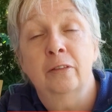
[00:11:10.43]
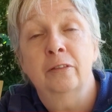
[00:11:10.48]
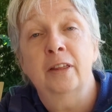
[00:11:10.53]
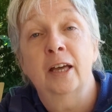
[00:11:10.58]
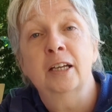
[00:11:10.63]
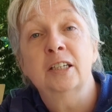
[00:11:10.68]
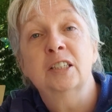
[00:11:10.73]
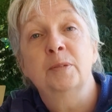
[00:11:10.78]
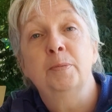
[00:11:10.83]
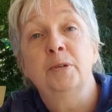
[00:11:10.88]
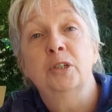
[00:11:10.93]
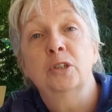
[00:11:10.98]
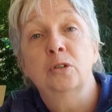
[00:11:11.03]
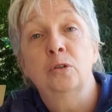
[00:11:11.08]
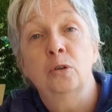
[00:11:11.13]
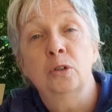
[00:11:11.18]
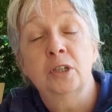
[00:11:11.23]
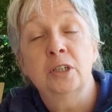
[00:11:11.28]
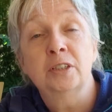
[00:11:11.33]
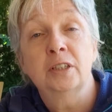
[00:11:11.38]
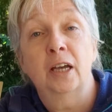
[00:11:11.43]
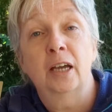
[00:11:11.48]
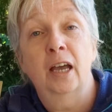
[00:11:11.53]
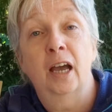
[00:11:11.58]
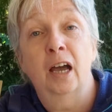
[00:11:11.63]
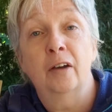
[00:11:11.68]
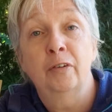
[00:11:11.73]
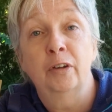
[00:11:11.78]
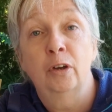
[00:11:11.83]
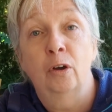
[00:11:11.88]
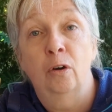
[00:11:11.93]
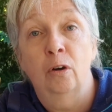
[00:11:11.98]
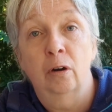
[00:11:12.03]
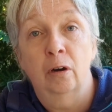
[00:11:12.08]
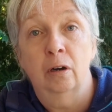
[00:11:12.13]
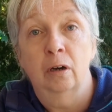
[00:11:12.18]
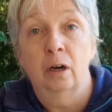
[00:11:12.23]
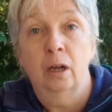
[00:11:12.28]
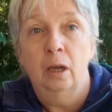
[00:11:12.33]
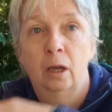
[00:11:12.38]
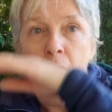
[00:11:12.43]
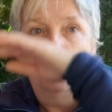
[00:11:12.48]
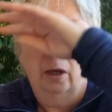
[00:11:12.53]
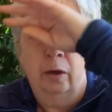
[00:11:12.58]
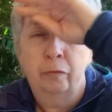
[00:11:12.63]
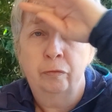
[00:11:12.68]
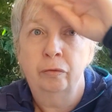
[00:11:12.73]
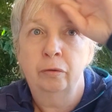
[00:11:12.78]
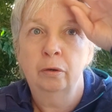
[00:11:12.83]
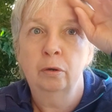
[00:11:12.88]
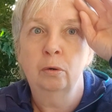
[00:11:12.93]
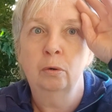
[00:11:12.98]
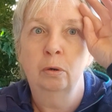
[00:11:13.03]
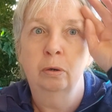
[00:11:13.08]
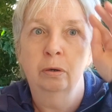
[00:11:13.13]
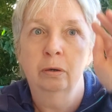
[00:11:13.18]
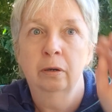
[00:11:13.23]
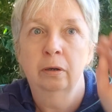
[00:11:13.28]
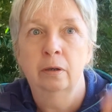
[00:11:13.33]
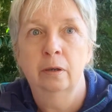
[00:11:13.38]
Thanks be to goodness I have an auger. Phew!